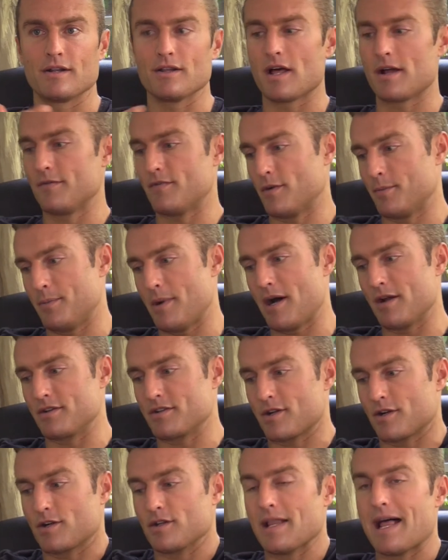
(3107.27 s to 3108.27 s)
A lot of our
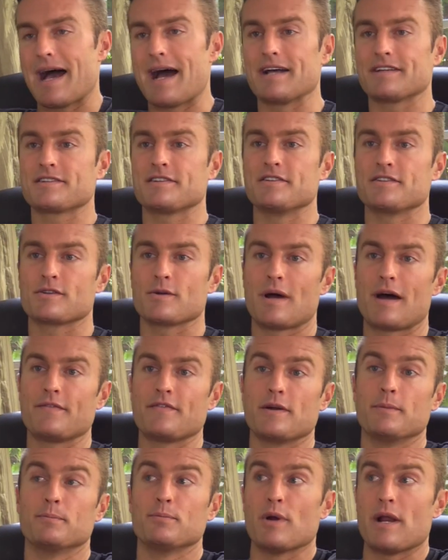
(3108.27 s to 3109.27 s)
bottles are glass, and so
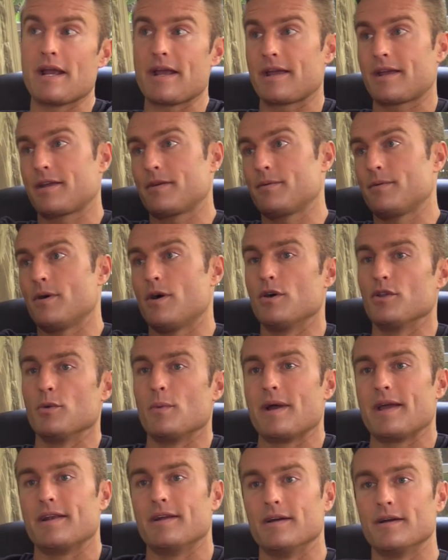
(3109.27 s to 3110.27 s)
having a break all the
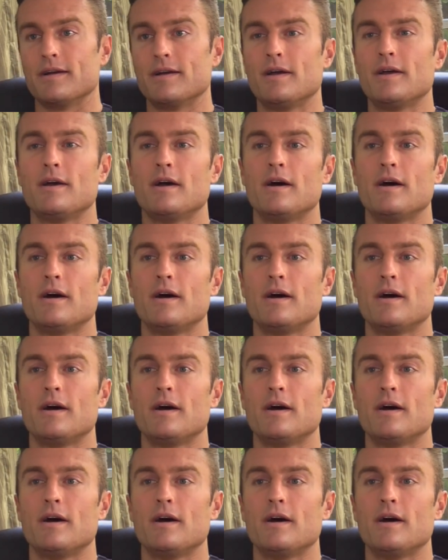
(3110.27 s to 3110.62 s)
way to